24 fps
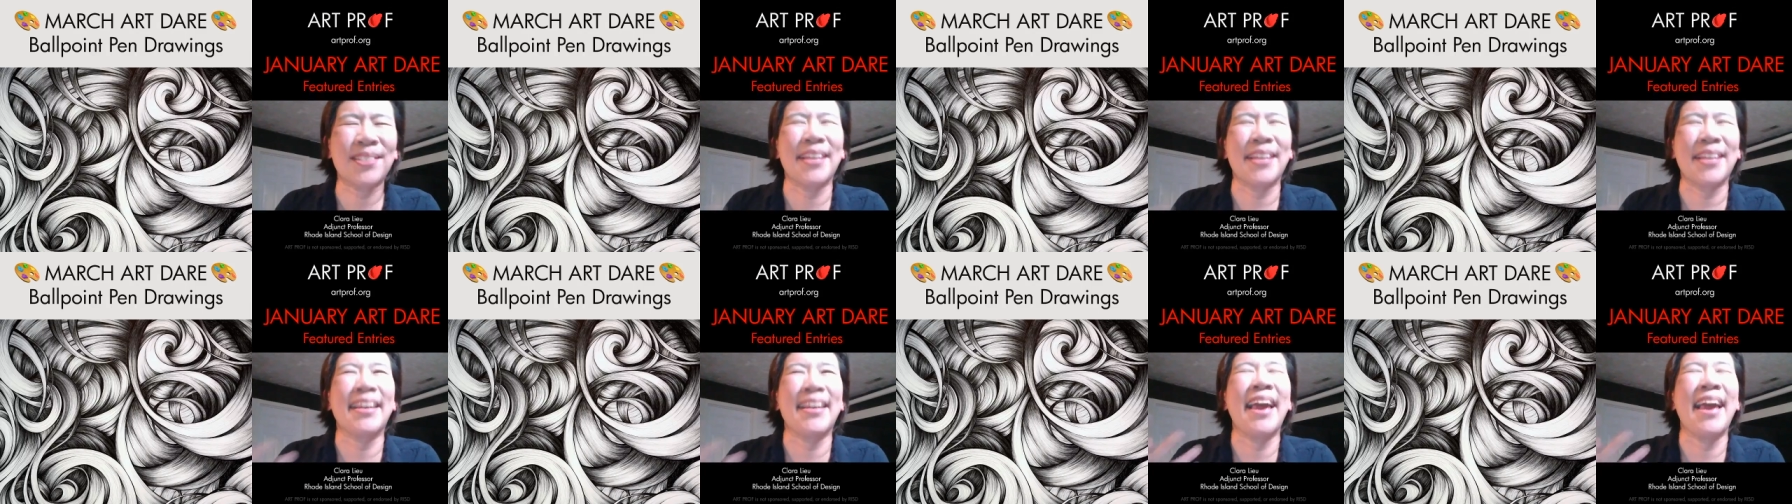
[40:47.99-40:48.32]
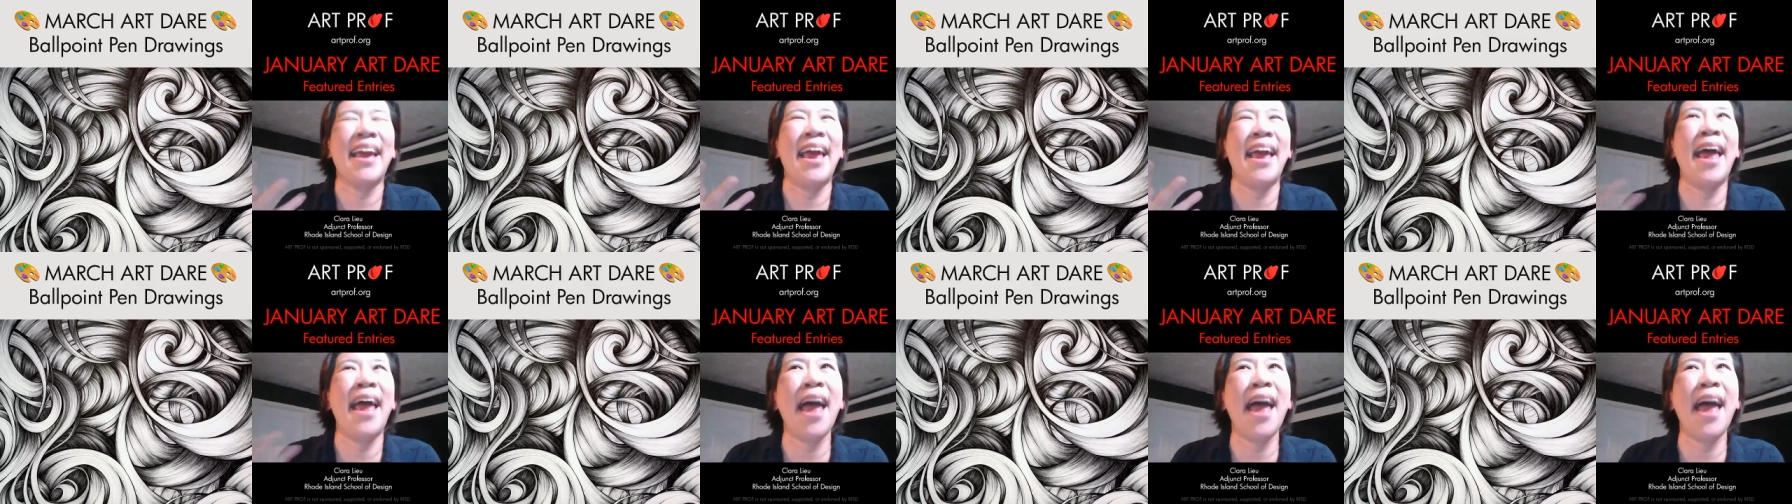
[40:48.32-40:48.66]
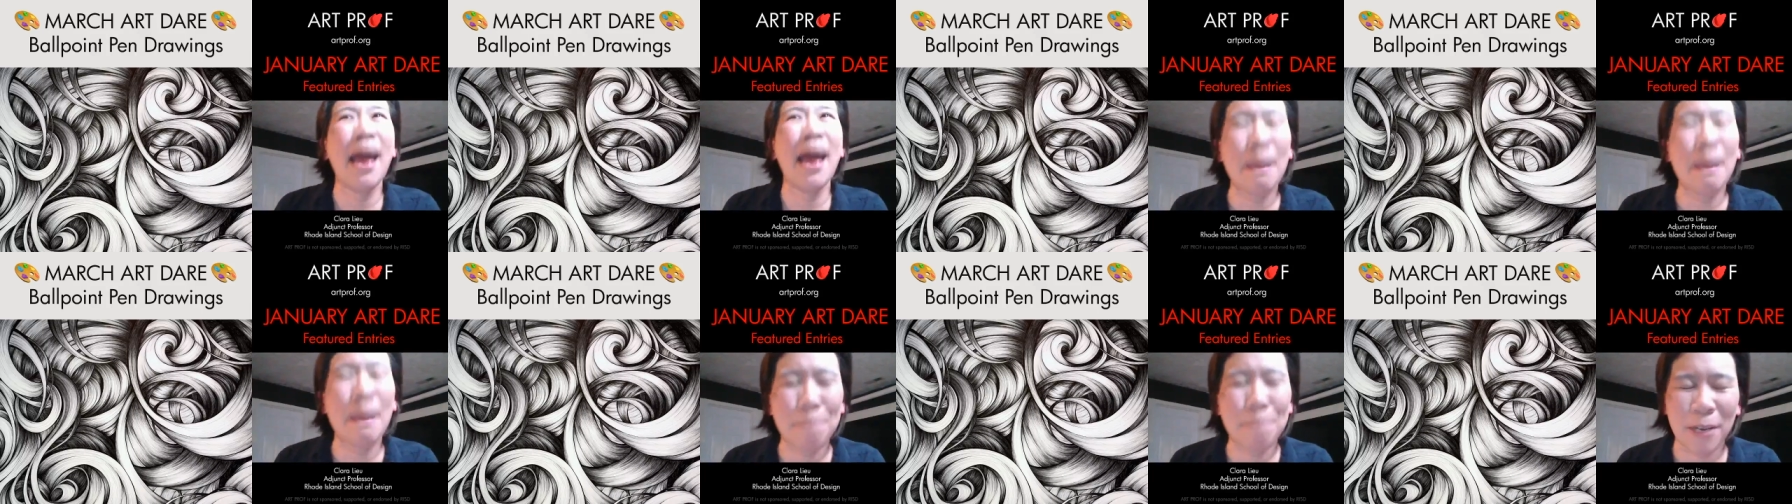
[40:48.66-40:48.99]
like
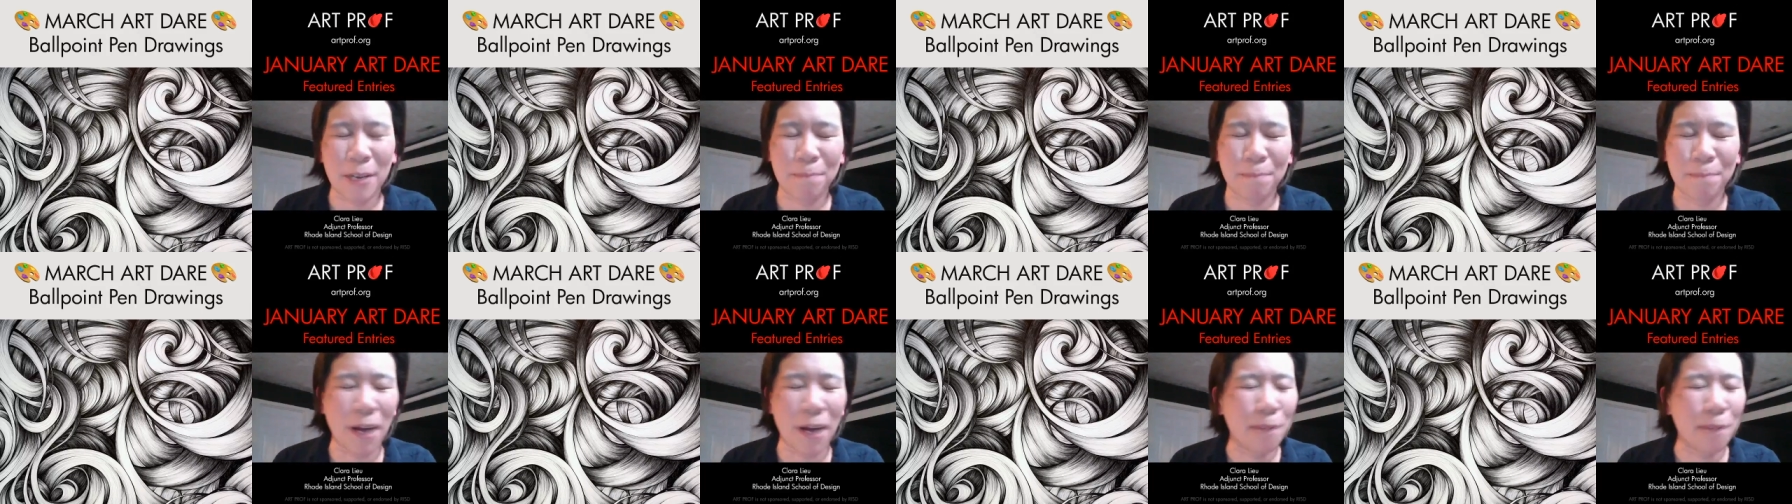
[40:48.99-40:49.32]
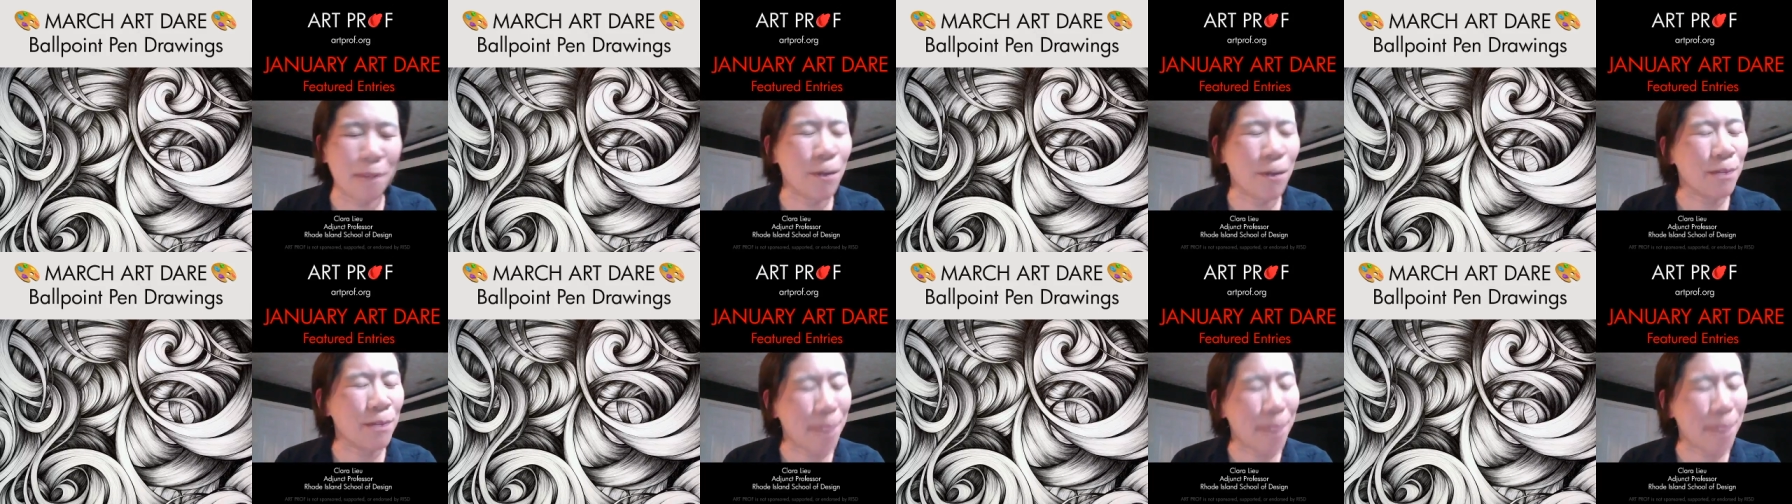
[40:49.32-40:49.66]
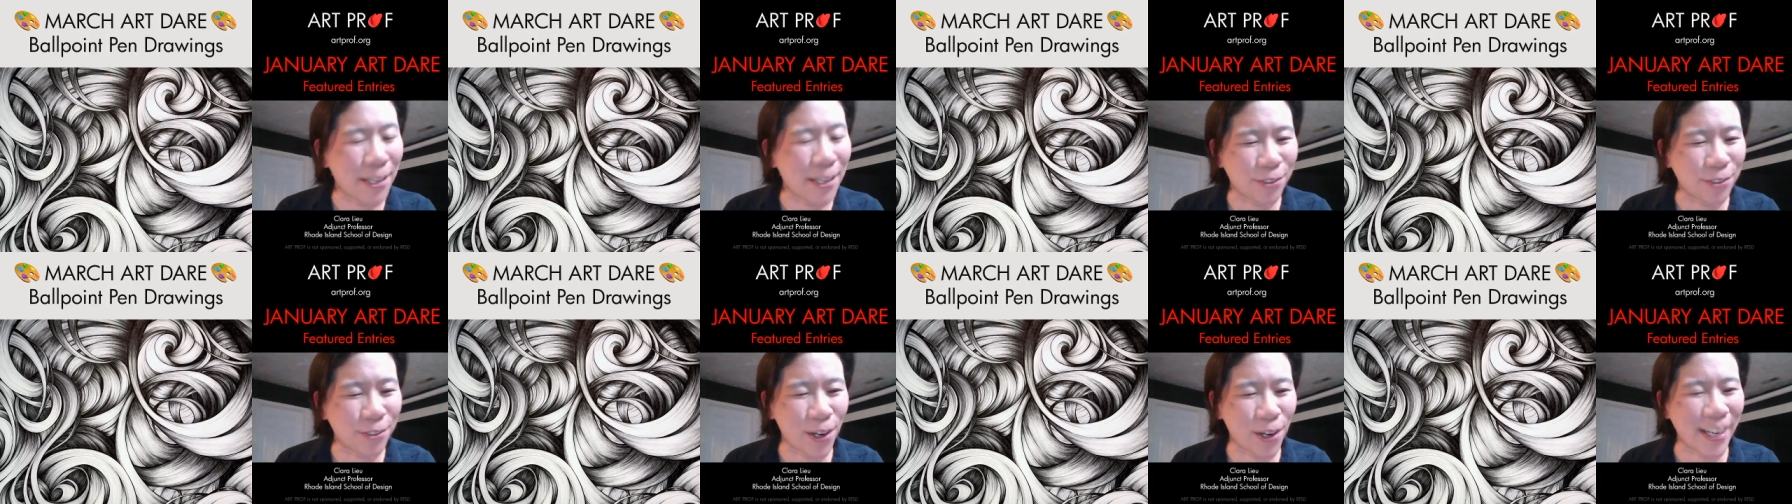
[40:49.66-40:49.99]
epic ballpoint
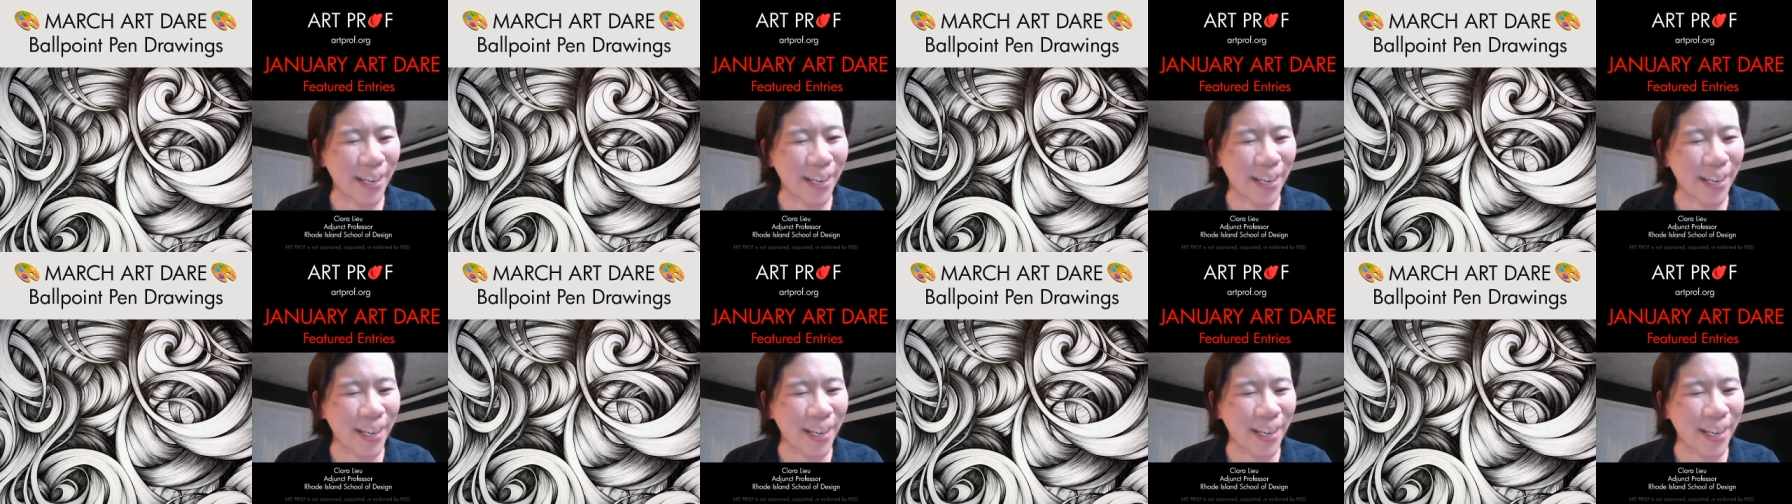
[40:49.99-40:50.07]
pen drawing.